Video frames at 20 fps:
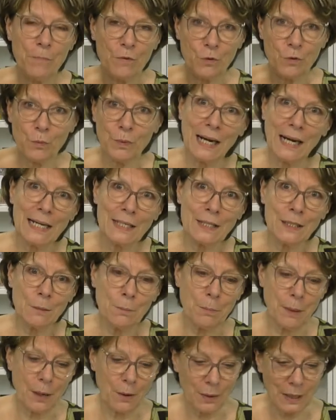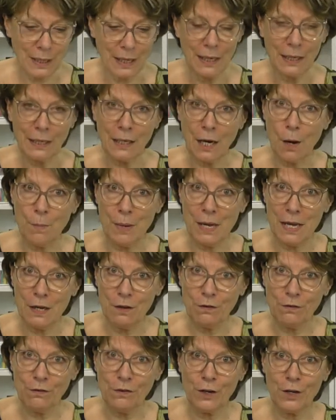from Glastonbury come
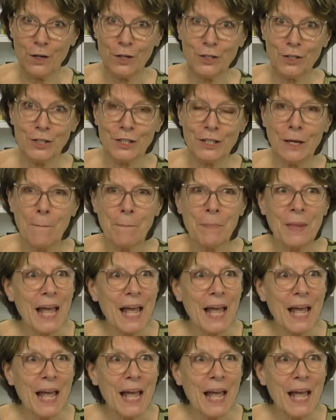here first.